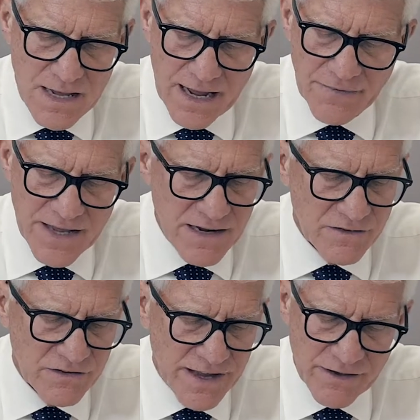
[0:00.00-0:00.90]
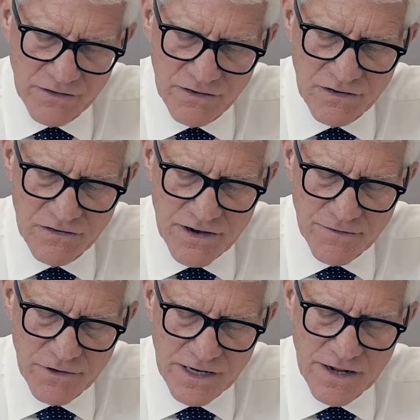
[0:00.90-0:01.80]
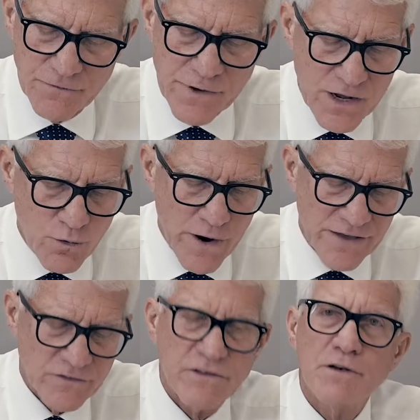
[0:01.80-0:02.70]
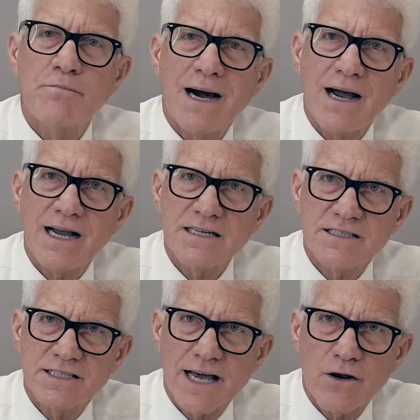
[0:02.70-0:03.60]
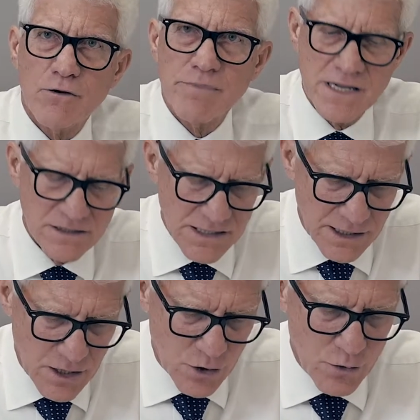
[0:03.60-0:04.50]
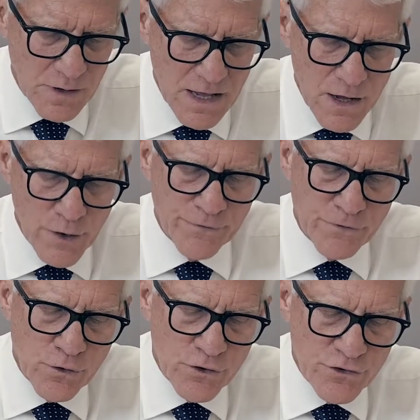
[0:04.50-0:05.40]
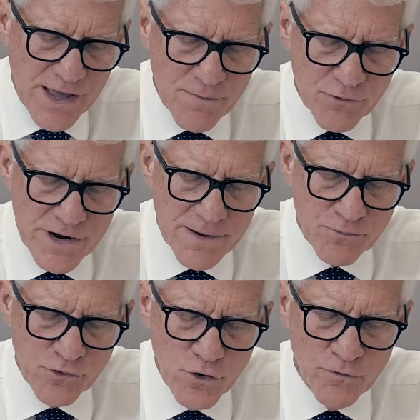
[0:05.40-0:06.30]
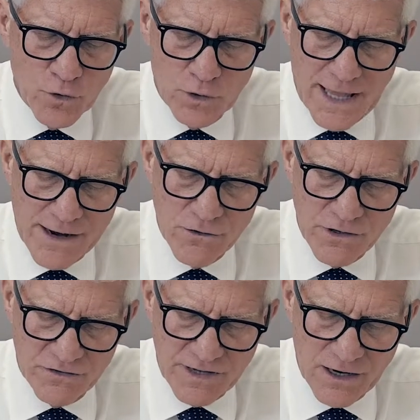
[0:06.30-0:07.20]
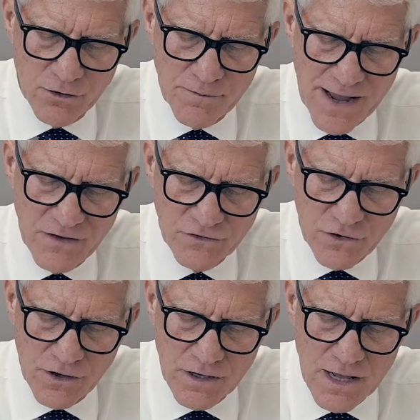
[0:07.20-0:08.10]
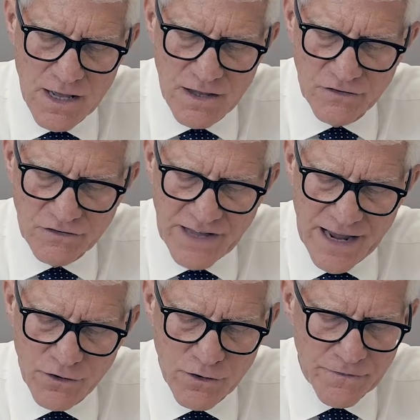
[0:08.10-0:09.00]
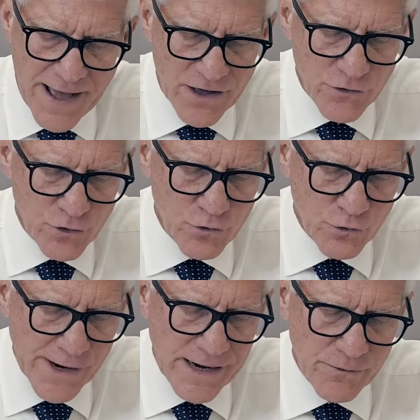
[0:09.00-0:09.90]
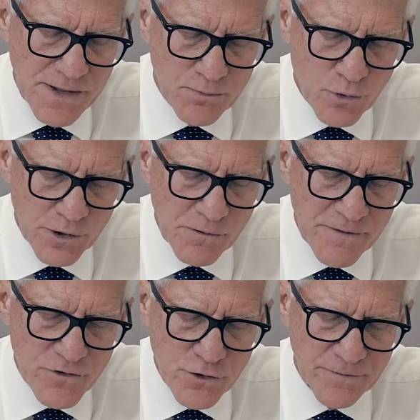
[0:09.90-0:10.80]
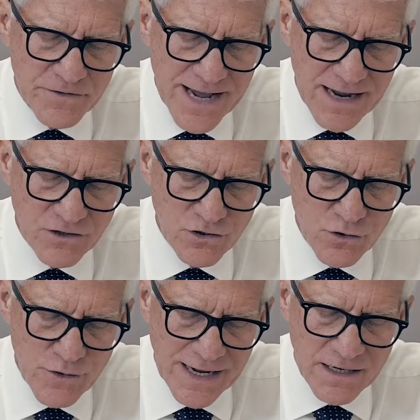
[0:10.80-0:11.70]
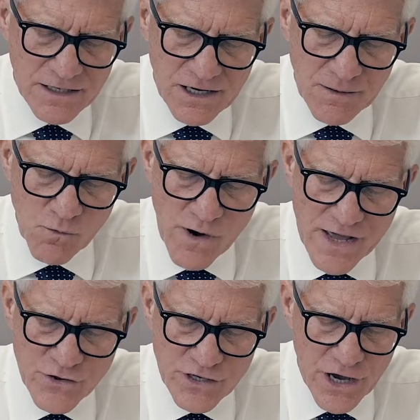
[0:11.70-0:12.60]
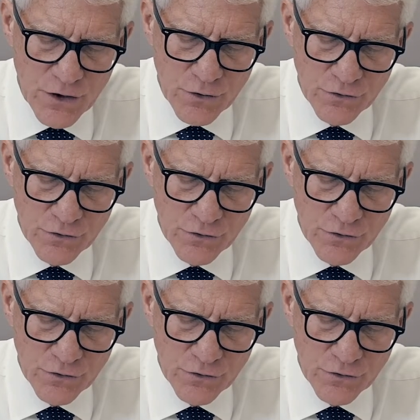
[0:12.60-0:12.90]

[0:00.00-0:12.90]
And then it says, this is different, if requested by seller, being Zillow, furnish a pre-approval letter to seller based on standard factual credit report and review of debt to income ratios.